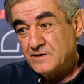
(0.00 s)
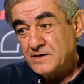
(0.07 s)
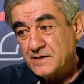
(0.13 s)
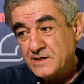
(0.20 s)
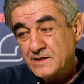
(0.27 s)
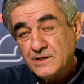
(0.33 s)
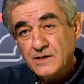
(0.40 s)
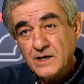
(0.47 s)

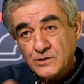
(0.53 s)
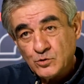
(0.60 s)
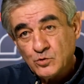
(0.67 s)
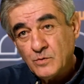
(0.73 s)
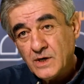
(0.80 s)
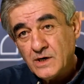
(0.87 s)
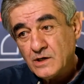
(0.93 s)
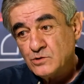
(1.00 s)
And with
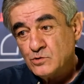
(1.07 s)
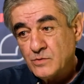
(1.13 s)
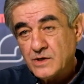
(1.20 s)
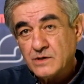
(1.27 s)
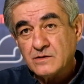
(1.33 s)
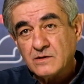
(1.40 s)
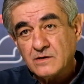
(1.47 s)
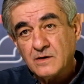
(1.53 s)
its
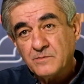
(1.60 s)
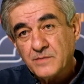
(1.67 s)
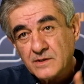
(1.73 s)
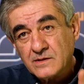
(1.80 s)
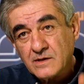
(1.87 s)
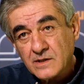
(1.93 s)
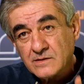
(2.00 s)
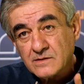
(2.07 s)
people, he was
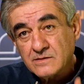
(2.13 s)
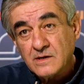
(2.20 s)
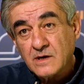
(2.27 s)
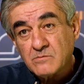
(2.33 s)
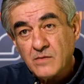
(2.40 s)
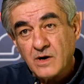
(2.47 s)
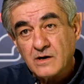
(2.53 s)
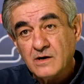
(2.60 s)
saying
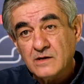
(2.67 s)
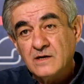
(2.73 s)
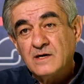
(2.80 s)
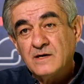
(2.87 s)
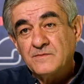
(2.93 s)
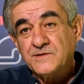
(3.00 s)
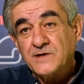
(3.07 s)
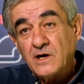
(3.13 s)
that he
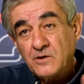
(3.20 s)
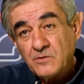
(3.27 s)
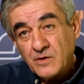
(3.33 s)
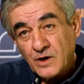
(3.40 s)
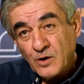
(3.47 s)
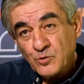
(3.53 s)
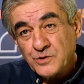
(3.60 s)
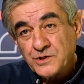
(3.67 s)
needed to be
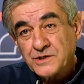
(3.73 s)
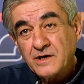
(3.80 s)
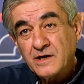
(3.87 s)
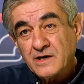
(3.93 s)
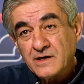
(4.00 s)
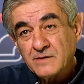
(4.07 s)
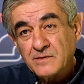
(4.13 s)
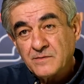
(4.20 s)
arrested.
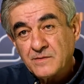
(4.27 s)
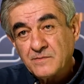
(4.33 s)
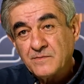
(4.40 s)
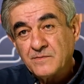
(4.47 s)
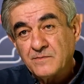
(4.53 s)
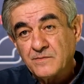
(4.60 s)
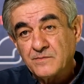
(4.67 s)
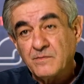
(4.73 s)
He
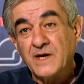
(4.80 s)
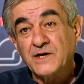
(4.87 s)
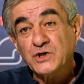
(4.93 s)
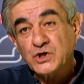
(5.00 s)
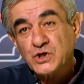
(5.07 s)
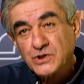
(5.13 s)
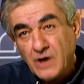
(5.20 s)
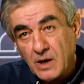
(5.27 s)
had betrayed
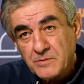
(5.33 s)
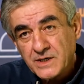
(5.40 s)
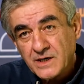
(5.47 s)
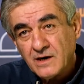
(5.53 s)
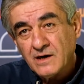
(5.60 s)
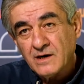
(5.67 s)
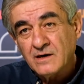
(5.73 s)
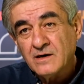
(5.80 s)
them, and the
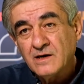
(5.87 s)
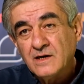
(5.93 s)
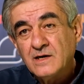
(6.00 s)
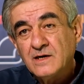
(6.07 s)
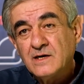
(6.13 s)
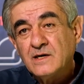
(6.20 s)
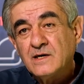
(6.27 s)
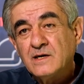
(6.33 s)
enemy
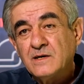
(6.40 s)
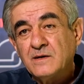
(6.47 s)
had already